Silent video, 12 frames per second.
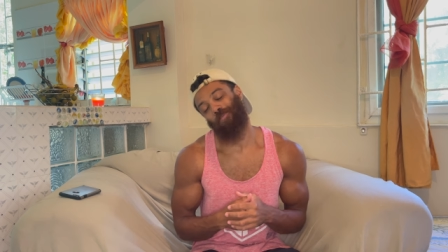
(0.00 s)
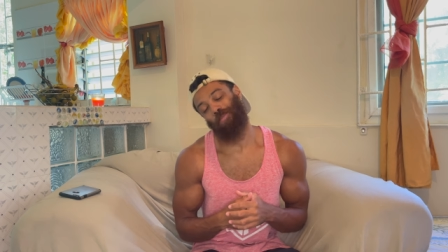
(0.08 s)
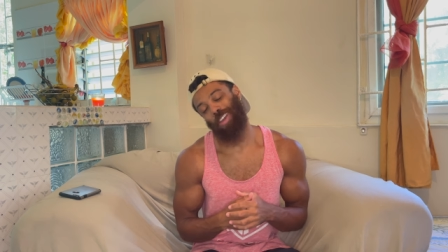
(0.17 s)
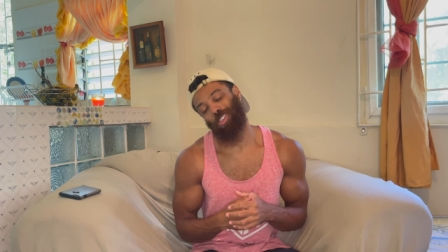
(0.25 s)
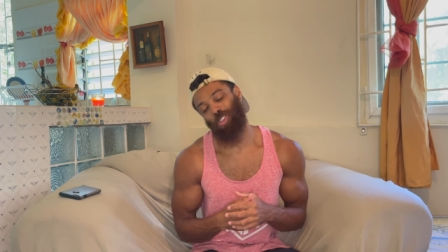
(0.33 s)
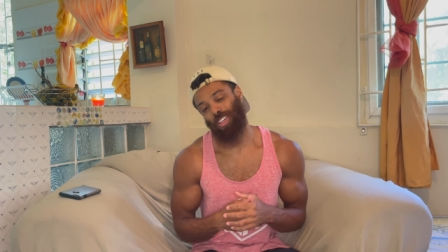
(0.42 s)

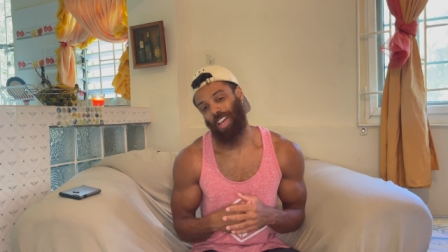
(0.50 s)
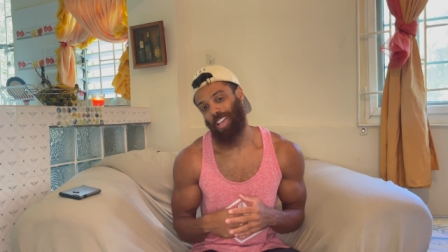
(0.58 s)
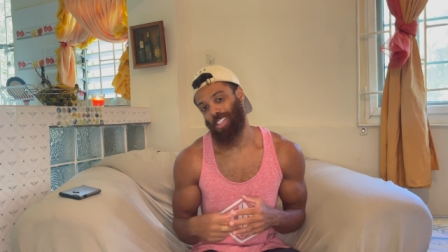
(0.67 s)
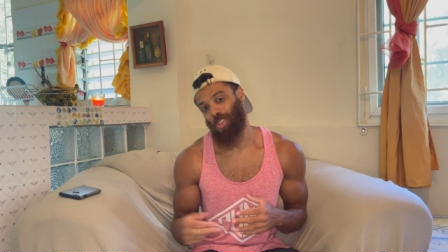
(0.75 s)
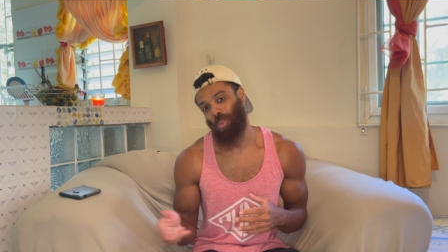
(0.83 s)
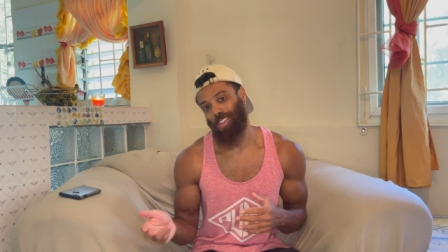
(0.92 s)
Make sure you
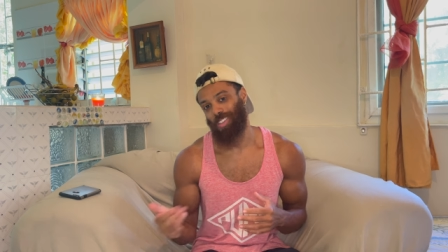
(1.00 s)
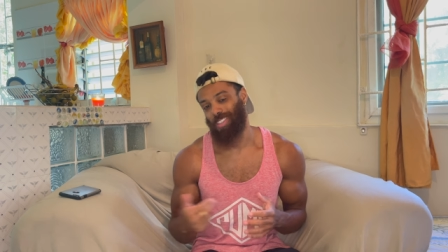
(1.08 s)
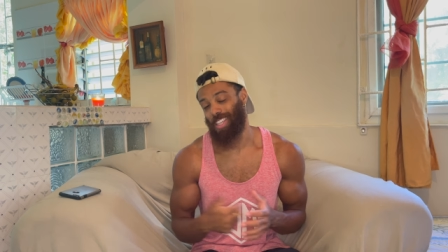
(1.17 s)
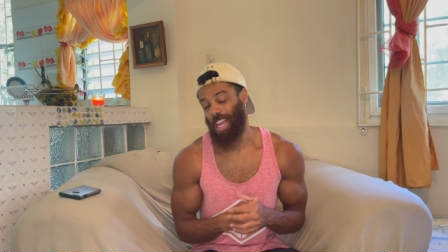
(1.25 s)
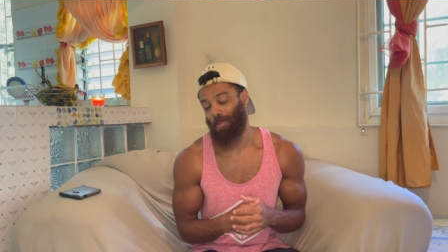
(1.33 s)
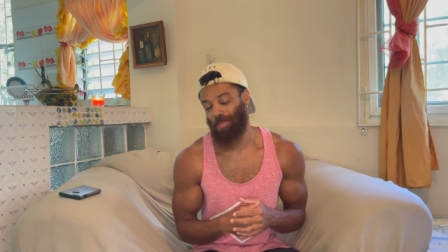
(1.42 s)
guys go ahead
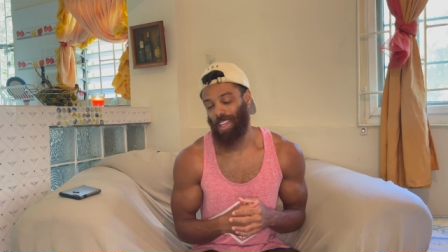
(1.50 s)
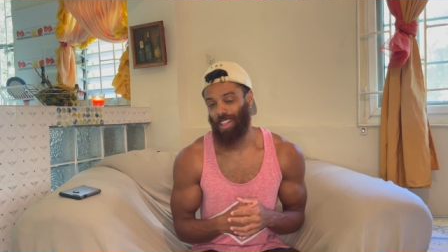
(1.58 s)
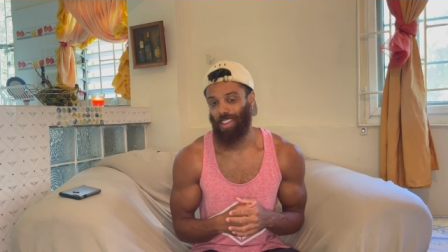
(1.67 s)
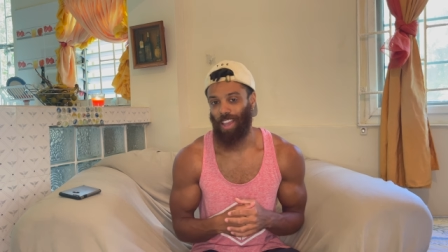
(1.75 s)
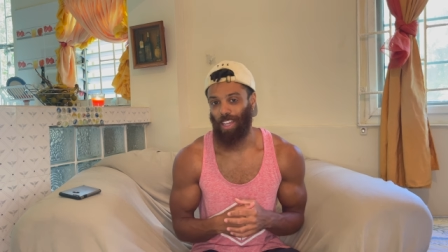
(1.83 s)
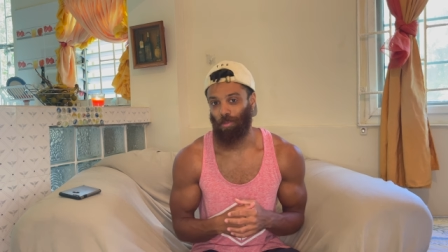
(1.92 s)
and tap
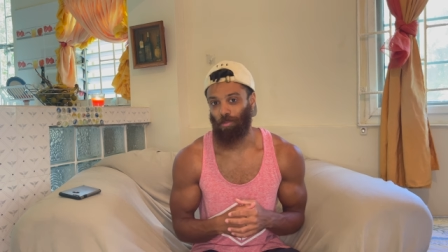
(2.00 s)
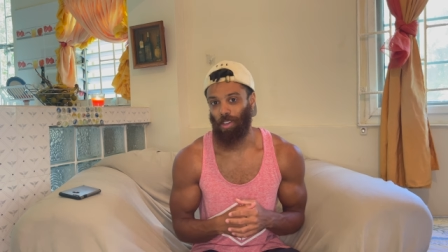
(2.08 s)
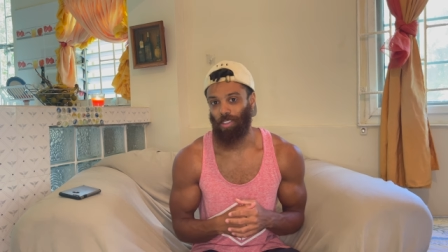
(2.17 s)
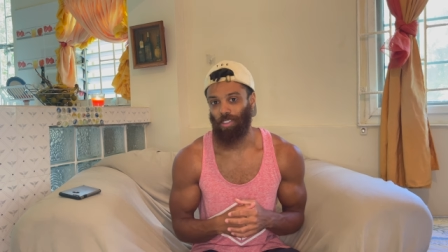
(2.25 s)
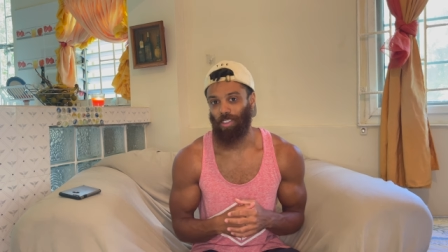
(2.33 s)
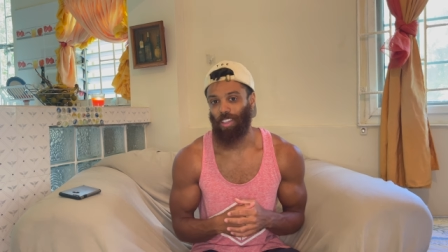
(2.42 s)
that like
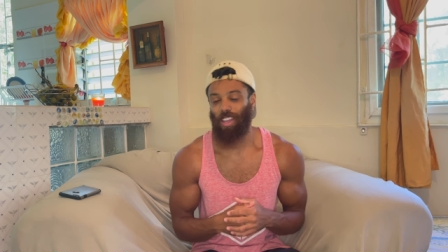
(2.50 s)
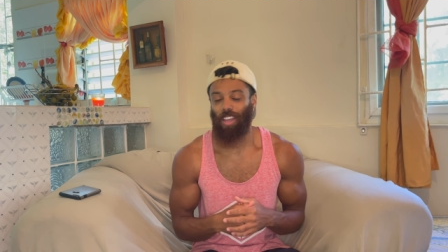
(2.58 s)
button.